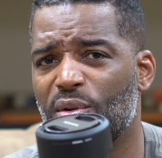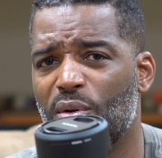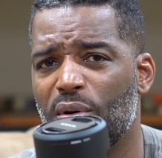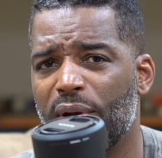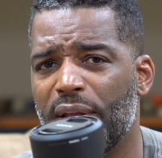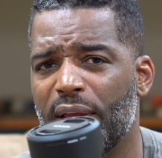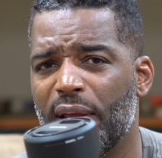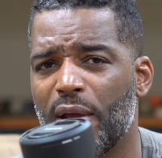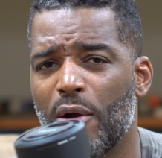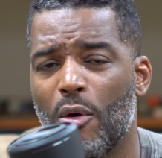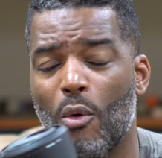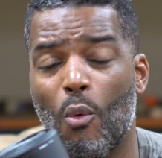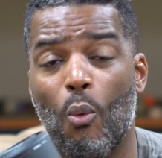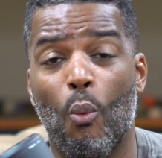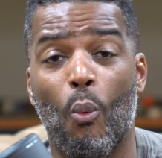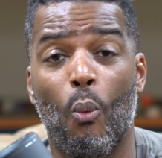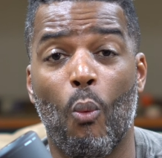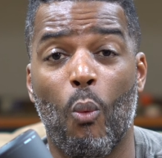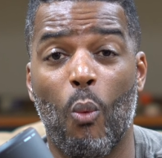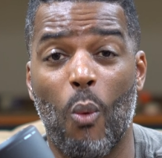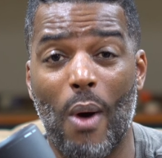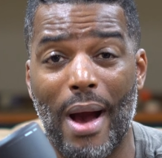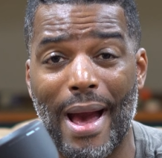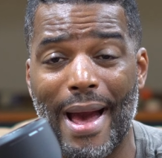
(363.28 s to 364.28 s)
on it,
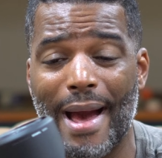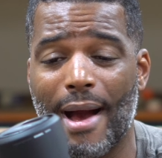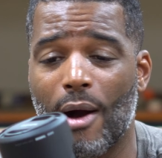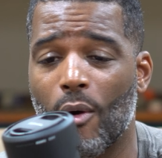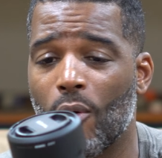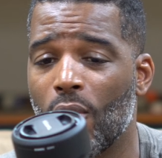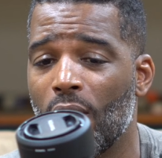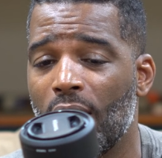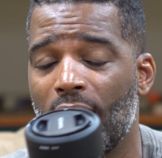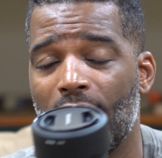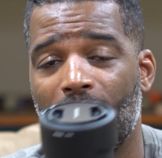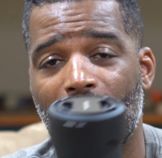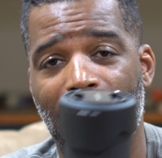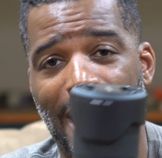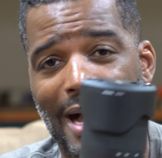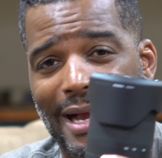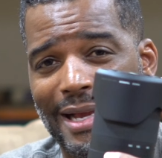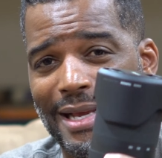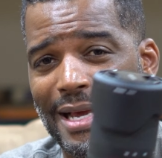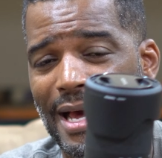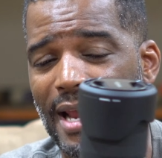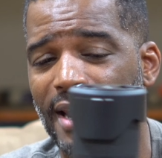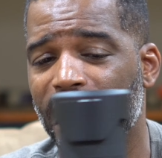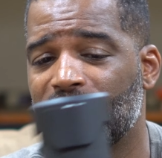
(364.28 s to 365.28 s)
wow. I
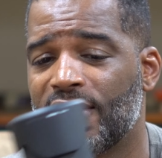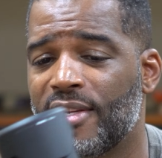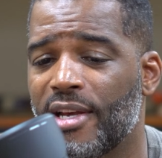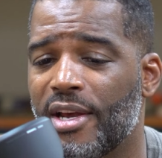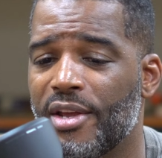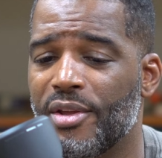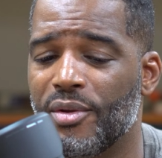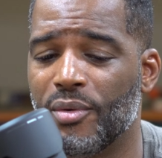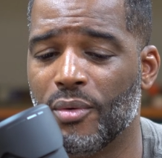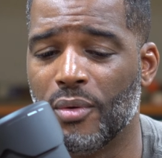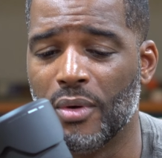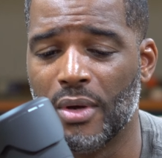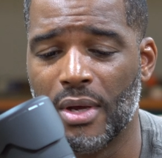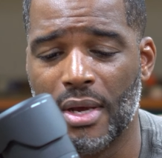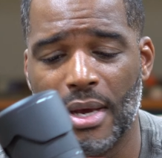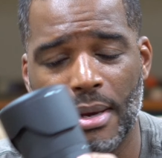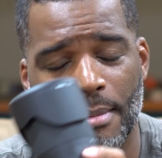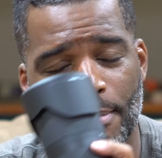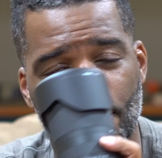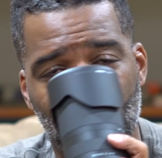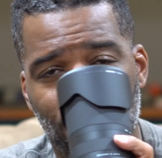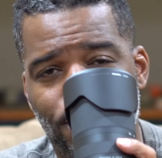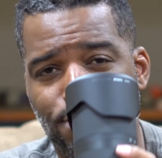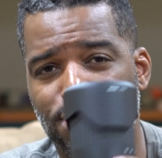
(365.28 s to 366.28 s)
gotta tell you,
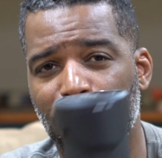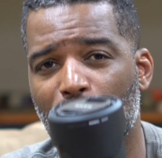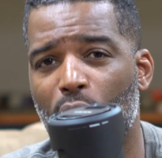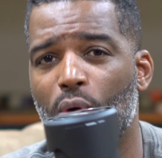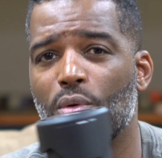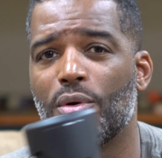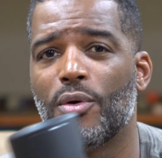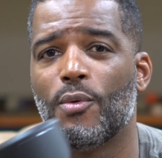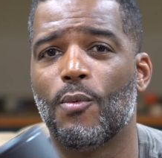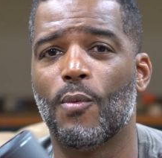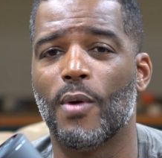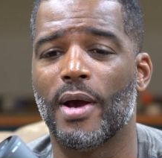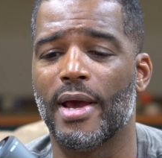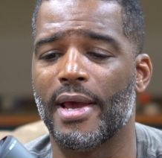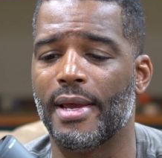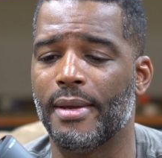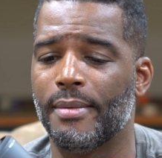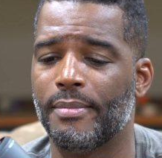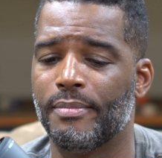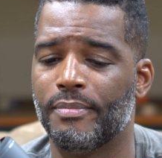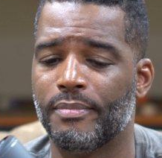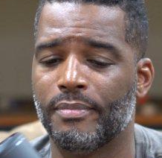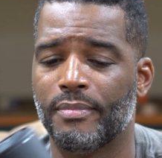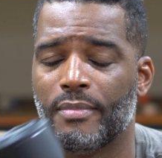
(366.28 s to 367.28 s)
blown away.
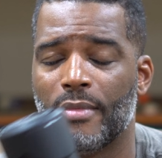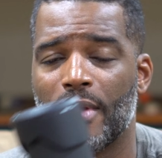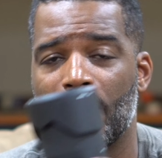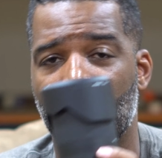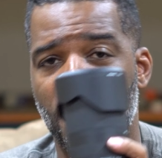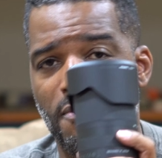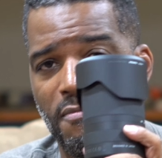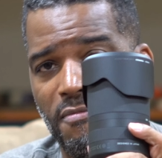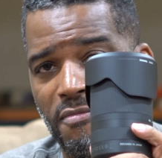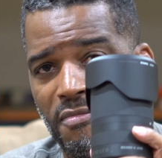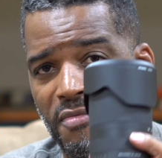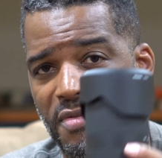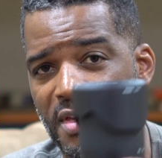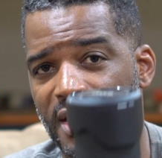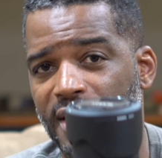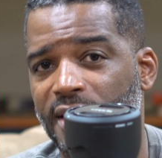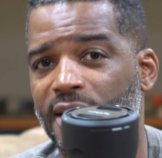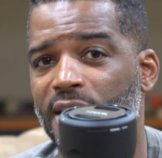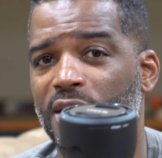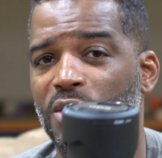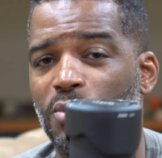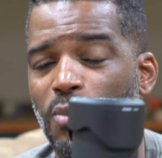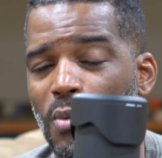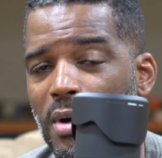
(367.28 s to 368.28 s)

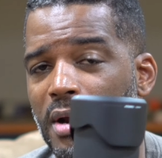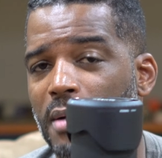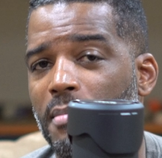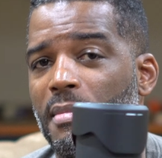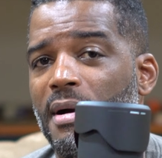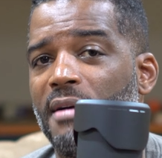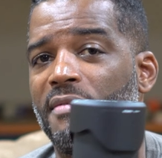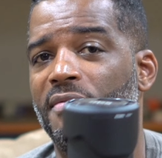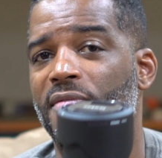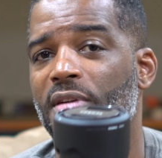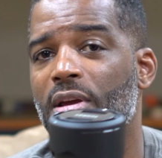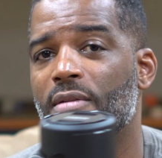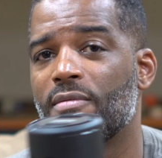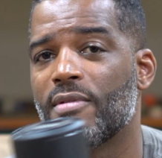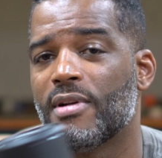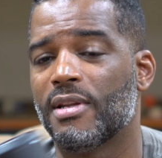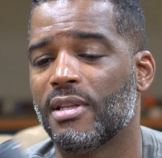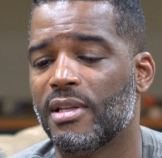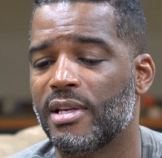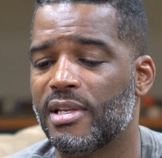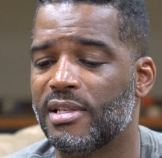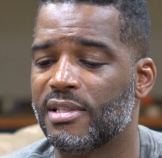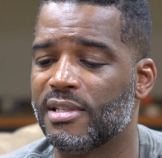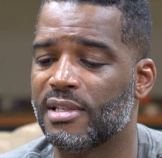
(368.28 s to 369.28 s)
This is one of my
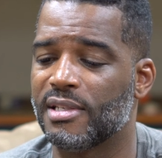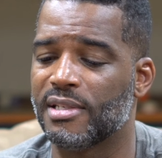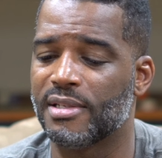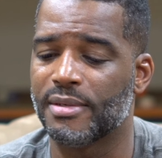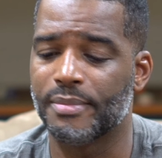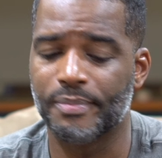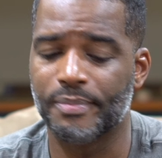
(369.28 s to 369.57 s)
favorite lenses.